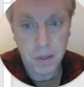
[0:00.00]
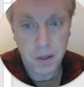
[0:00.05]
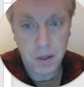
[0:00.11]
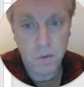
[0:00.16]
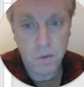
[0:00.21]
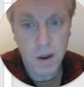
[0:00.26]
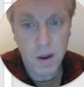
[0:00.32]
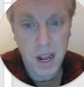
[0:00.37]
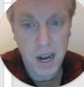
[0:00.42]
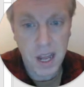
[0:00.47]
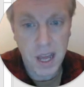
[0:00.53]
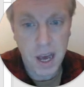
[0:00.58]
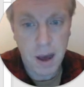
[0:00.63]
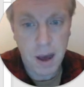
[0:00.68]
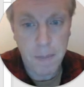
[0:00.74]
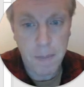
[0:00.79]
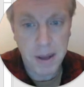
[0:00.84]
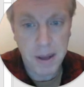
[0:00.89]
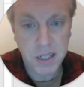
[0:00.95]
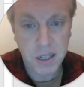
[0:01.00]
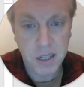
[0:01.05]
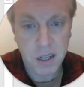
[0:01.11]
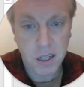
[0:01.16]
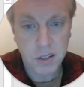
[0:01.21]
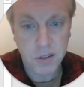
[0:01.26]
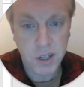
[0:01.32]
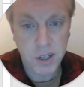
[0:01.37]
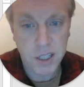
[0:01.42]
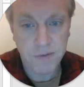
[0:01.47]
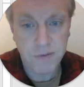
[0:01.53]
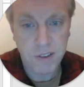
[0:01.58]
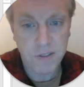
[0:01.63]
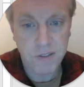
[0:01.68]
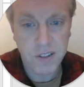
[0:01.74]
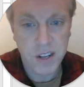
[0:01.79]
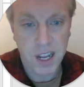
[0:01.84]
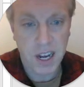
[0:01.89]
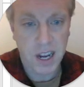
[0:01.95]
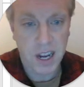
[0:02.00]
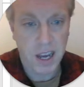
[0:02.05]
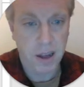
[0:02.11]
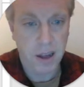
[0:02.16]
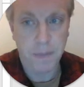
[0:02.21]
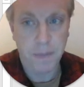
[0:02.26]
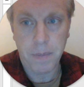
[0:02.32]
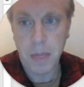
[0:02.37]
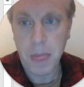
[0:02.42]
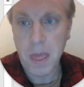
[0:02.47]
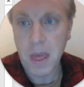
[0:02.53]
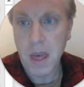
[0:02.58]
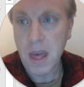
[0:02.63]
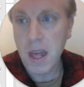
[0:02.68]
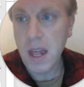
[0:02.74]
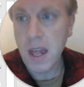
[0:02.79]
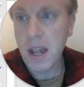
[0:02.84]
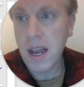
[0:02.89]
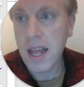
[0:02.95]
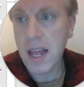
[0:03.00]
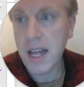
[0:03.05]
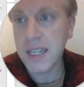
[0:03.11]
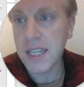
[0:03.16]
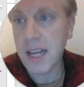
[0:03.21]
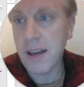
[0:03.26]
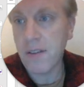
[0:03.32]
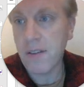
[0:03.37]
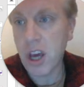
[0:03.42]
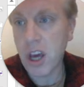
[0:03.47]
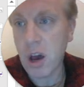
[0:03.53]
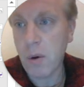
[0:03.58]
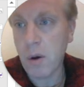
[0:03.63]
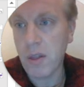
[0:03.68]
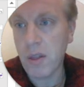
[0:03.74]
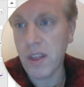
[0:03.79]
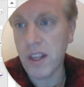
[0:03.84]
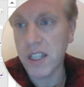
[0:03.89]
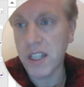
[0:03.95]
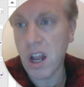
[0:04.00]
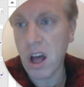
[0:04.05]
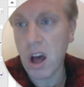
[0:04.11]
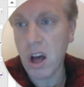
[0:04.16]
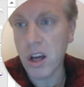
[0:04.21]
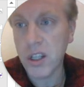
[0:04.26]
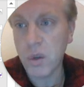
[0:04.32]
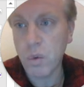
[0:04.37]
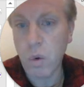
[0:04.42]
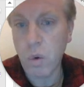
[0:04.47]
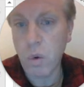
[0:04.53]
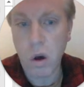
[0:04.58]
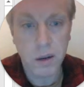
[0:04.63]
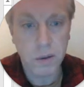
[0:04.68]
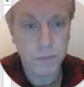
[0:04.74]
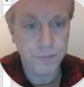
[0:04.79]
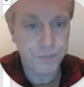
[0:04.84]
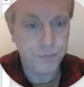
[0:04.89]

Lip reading: really our best answer is 15 here. Let's have a go at this last one.